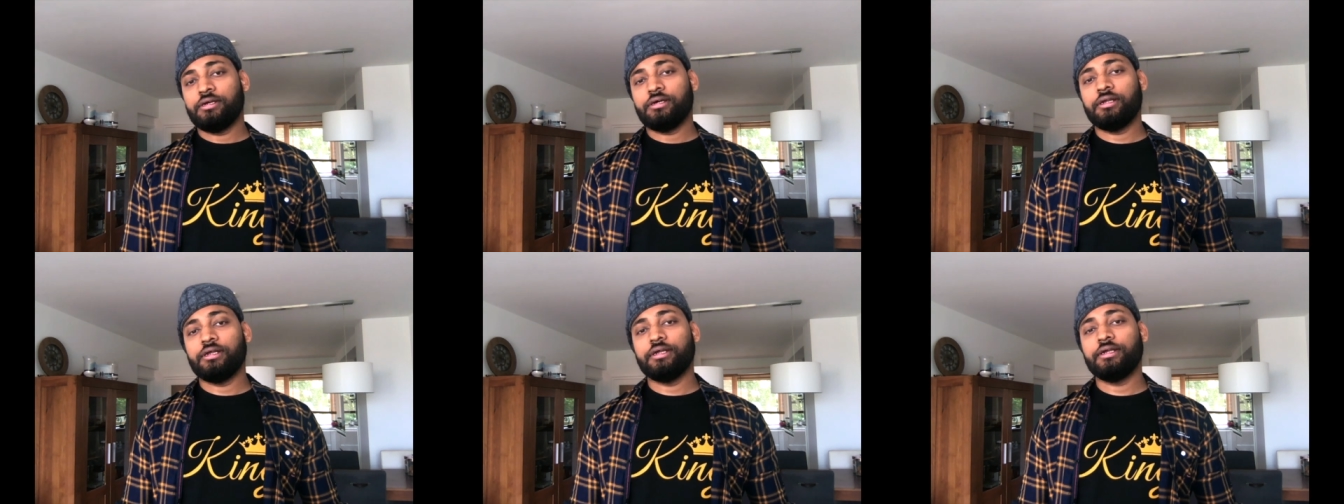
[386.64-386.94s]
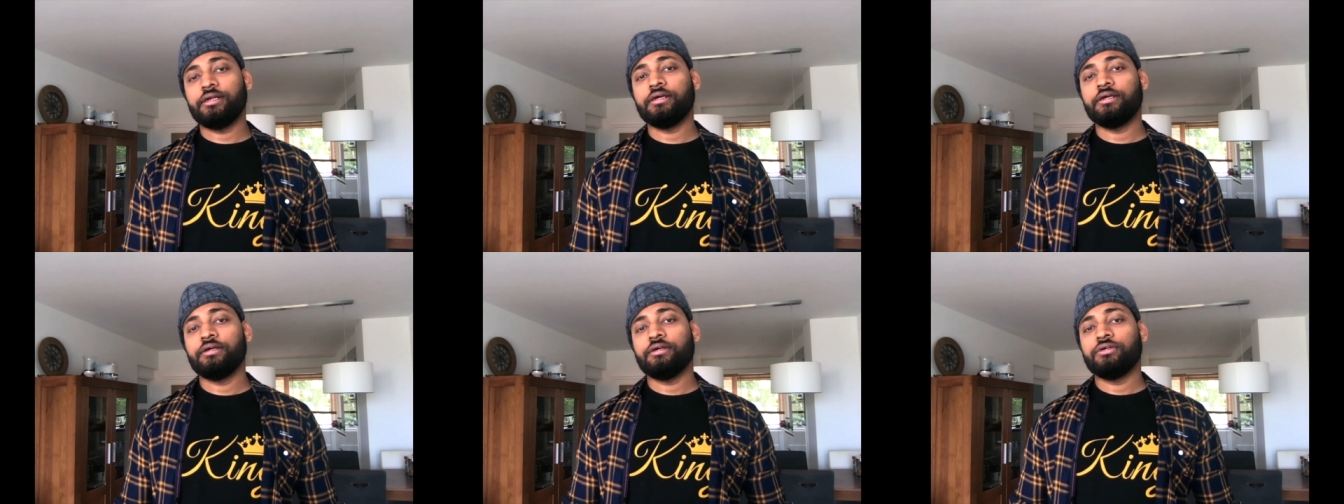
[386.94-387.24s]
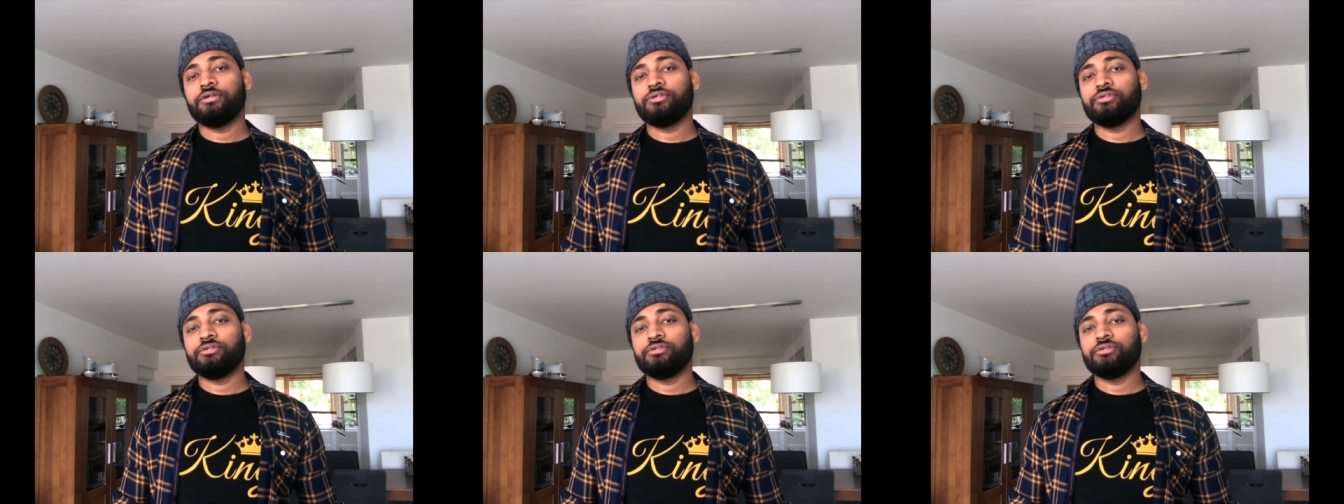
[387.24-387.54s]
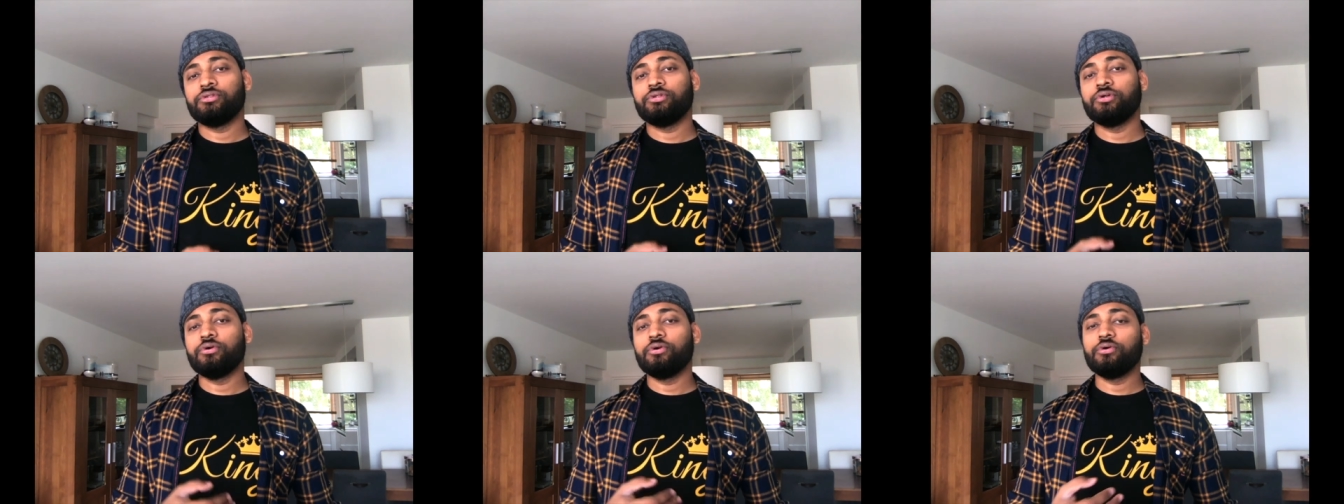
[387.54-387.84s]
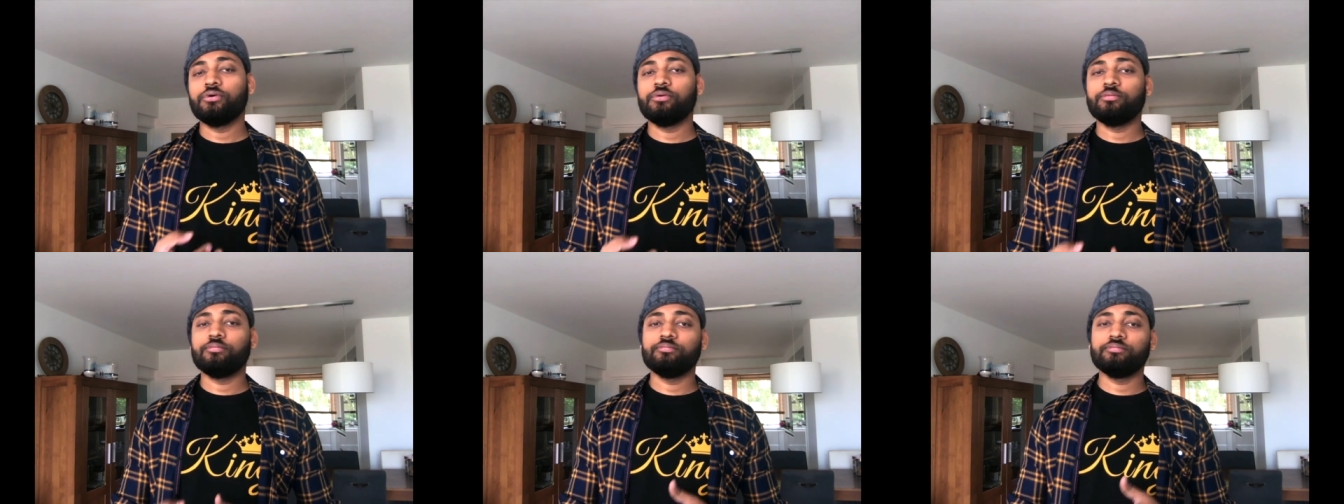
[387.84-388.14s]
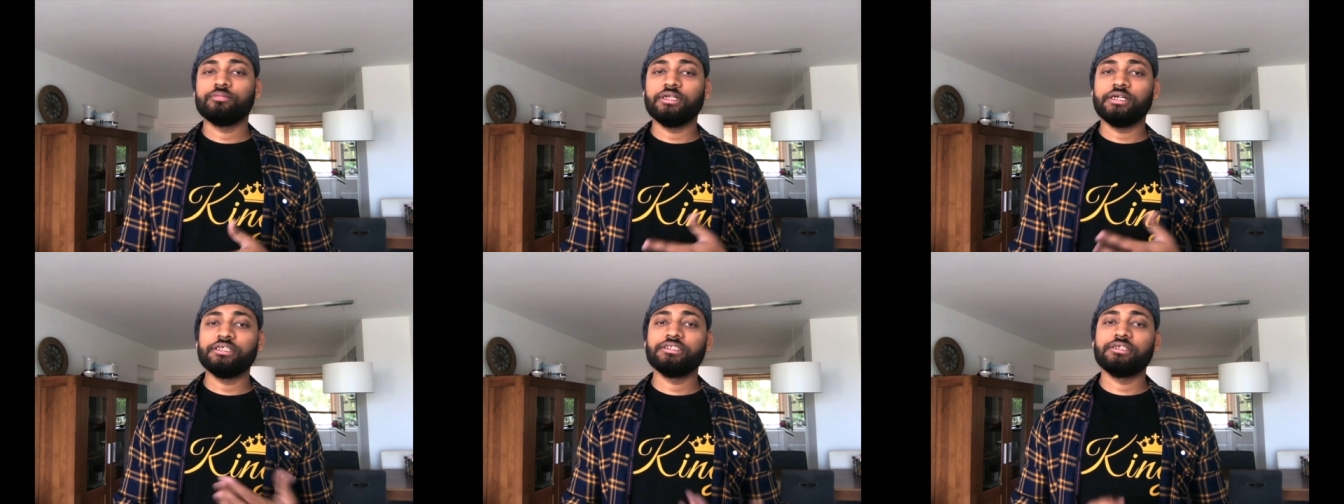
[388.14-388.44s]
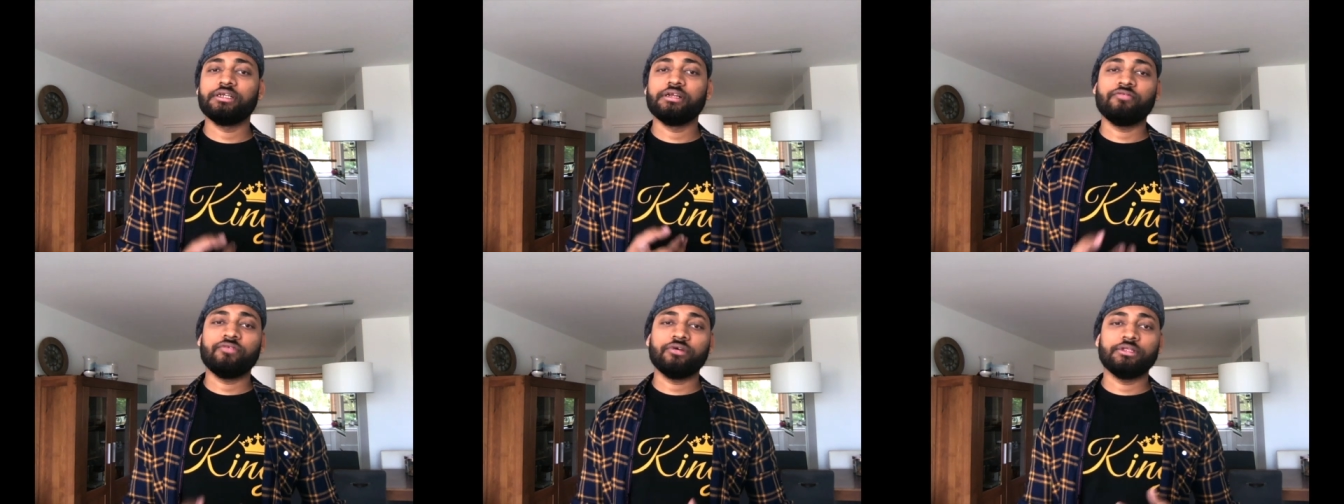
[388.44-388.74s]
right? So that is
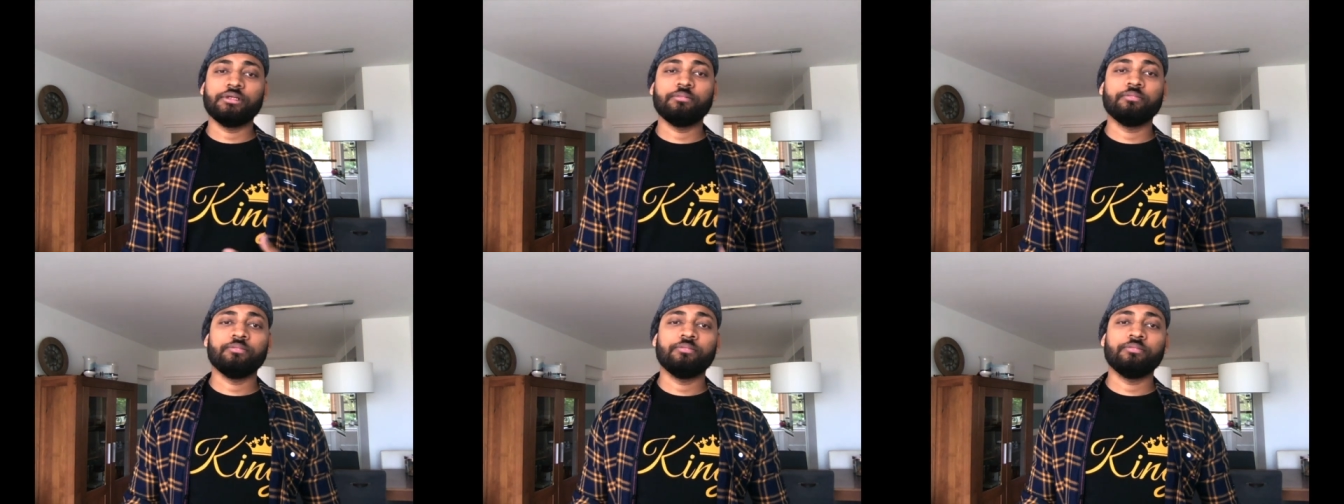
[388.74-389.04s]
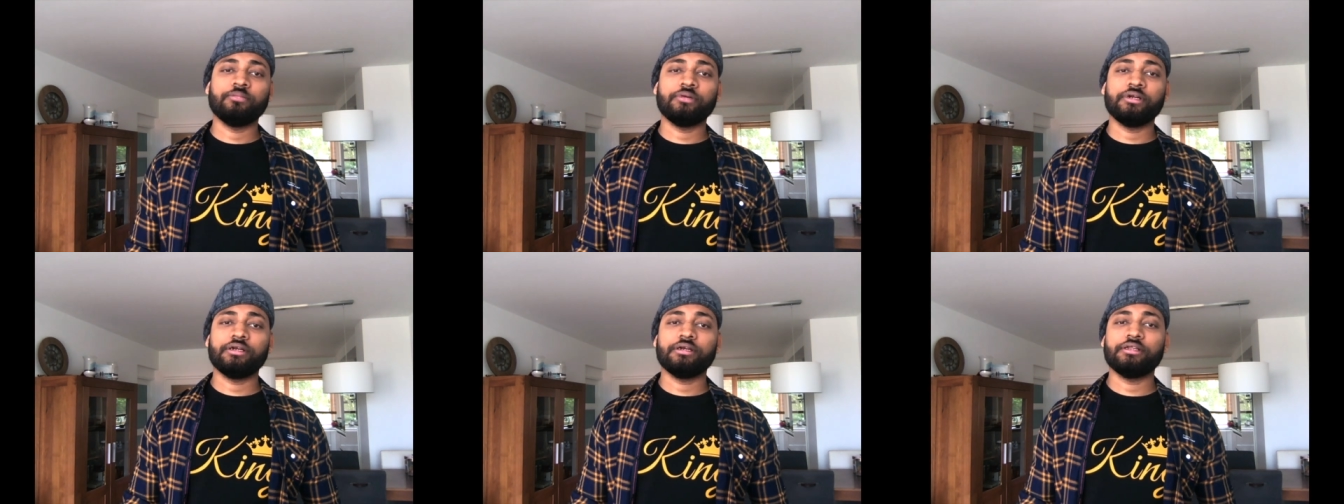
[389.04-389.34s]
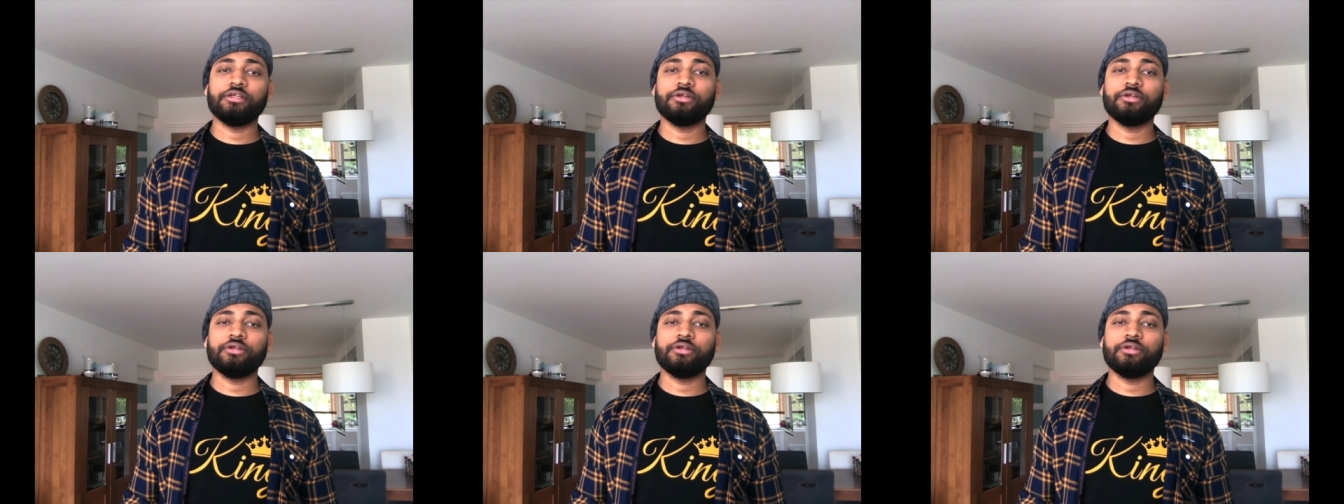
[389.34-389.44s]
enough for them, right?